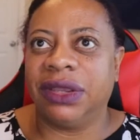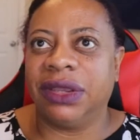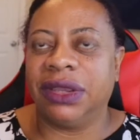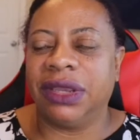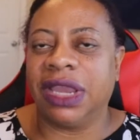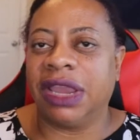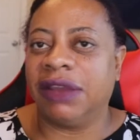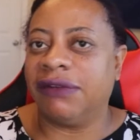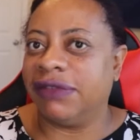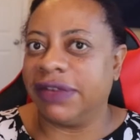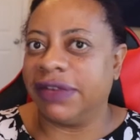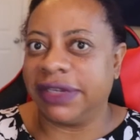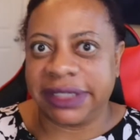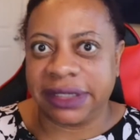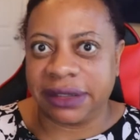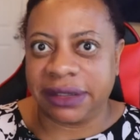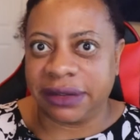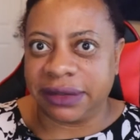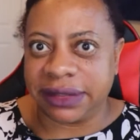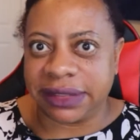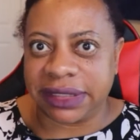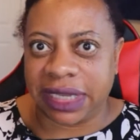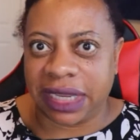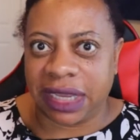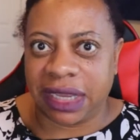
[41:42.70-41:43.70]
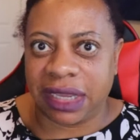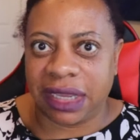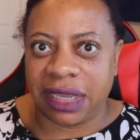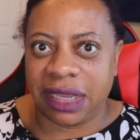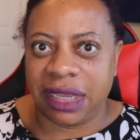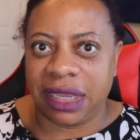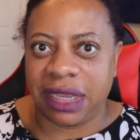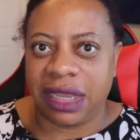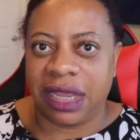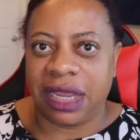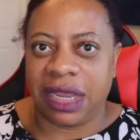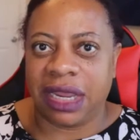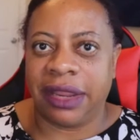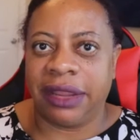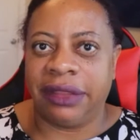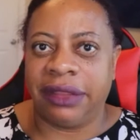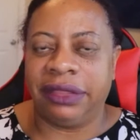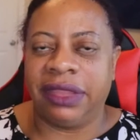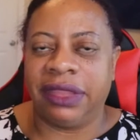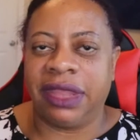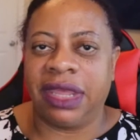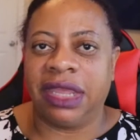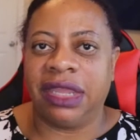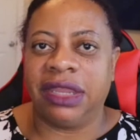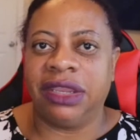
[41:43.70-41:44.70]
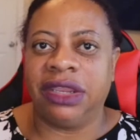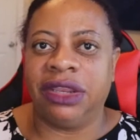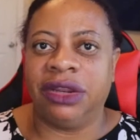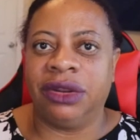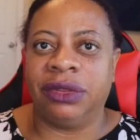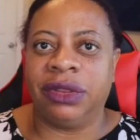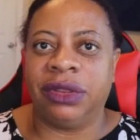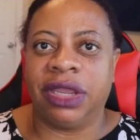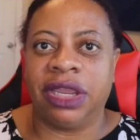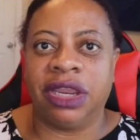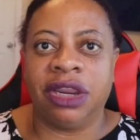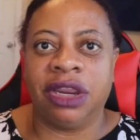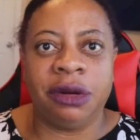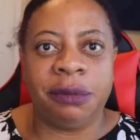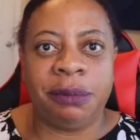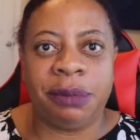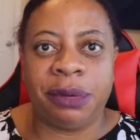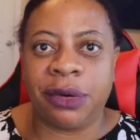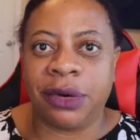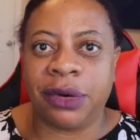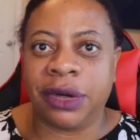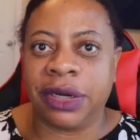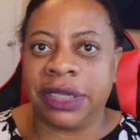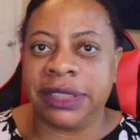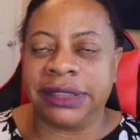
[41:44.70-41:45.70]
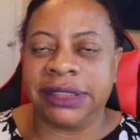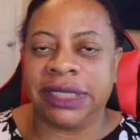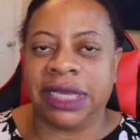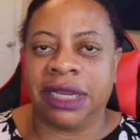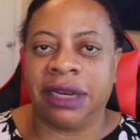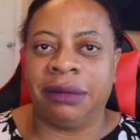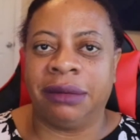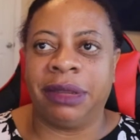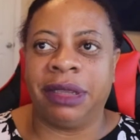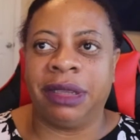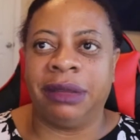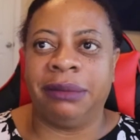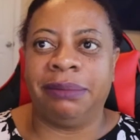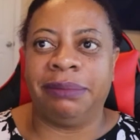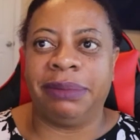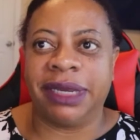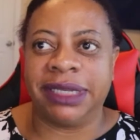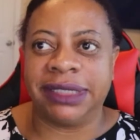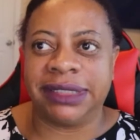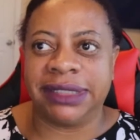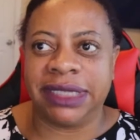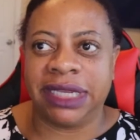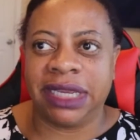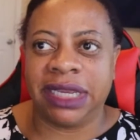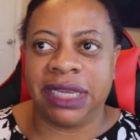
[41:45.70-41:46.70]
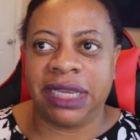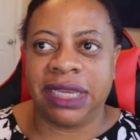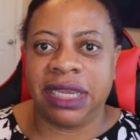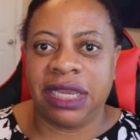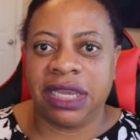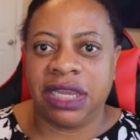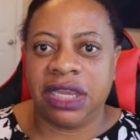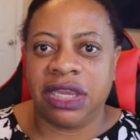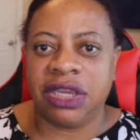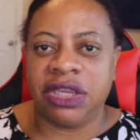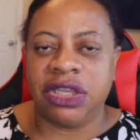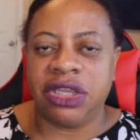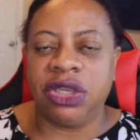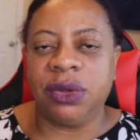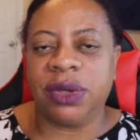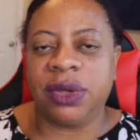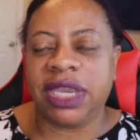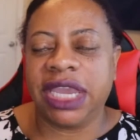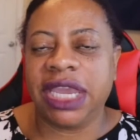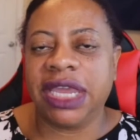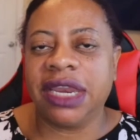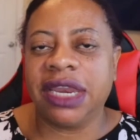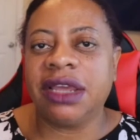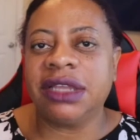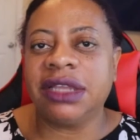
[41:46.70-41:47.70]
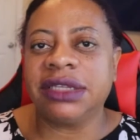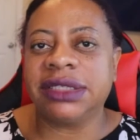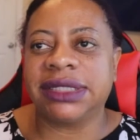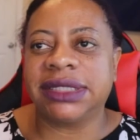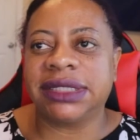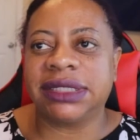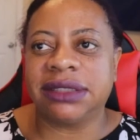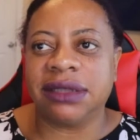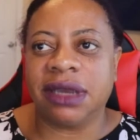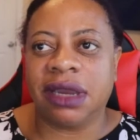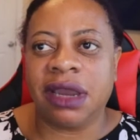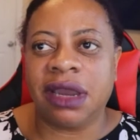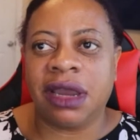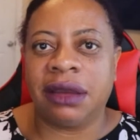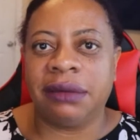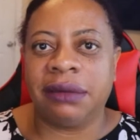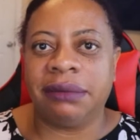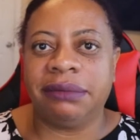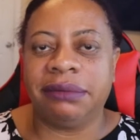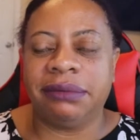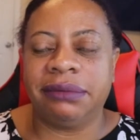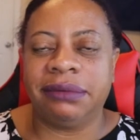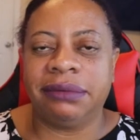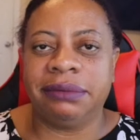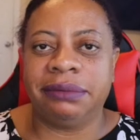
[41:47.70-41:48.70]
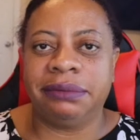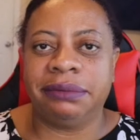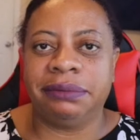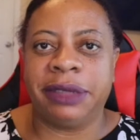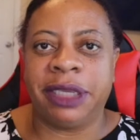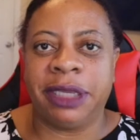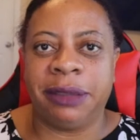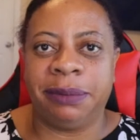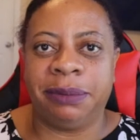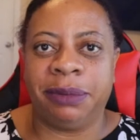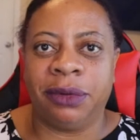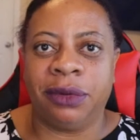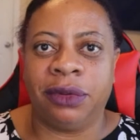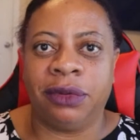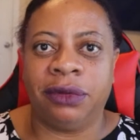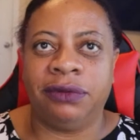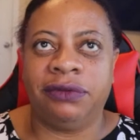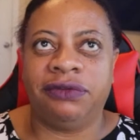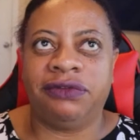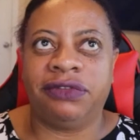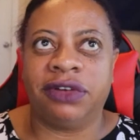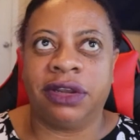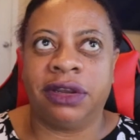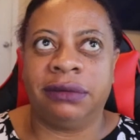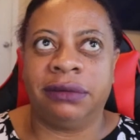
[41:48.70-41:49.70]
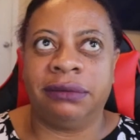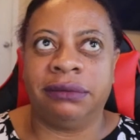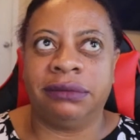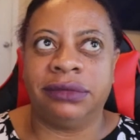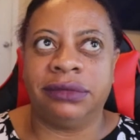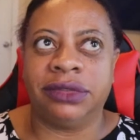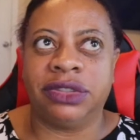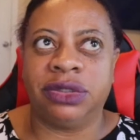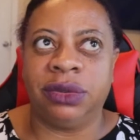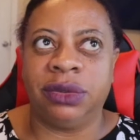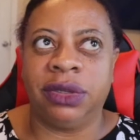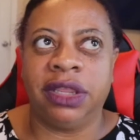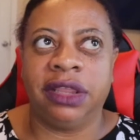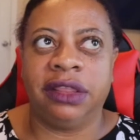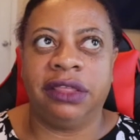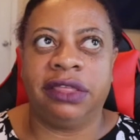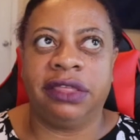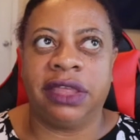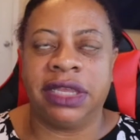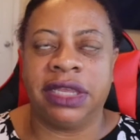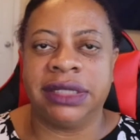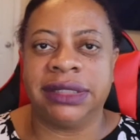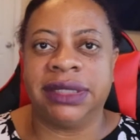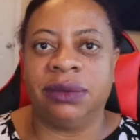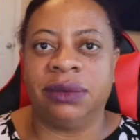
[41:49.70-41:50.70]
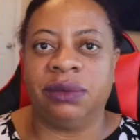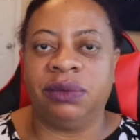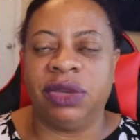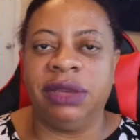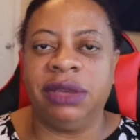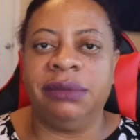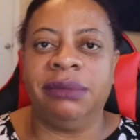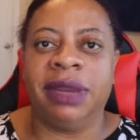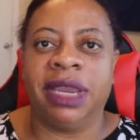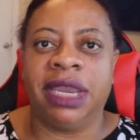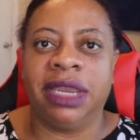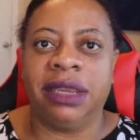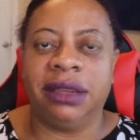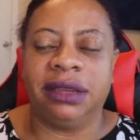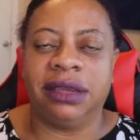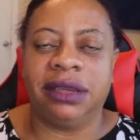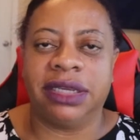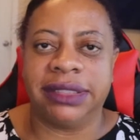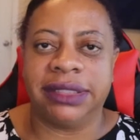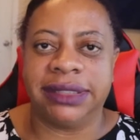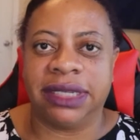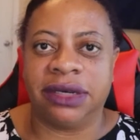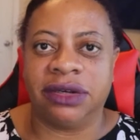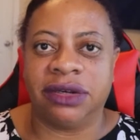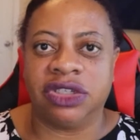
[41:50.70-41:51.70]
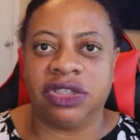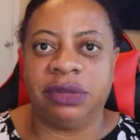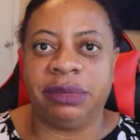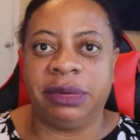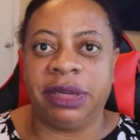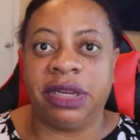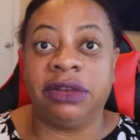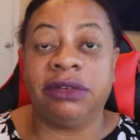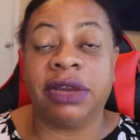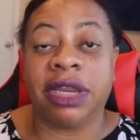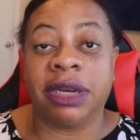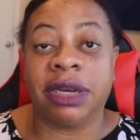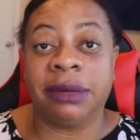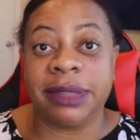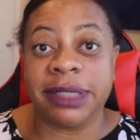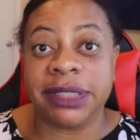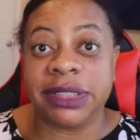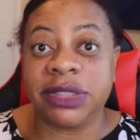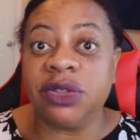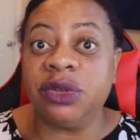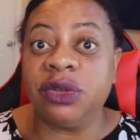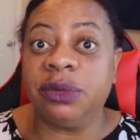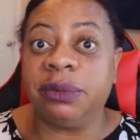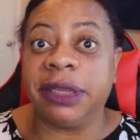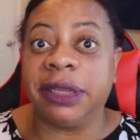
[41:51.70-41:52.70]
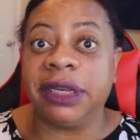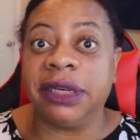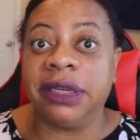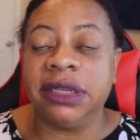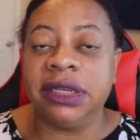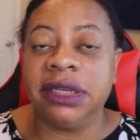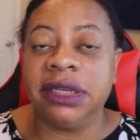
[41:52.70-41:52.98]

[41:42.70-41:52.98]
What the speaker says: every single day, and that the airport is going to be buzzing? You cannot stop people from doing things that we might consider to be incredibly stupid.